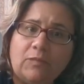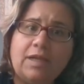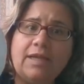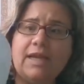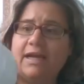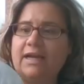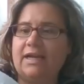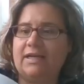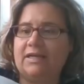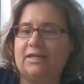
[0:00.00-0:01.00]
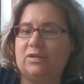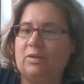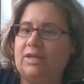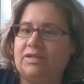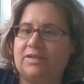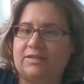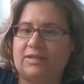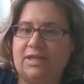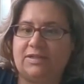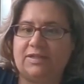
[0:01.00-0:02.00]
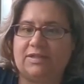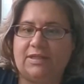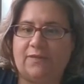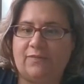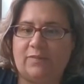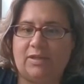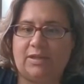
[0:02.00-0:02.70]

Yeah, I don't know. I just love milk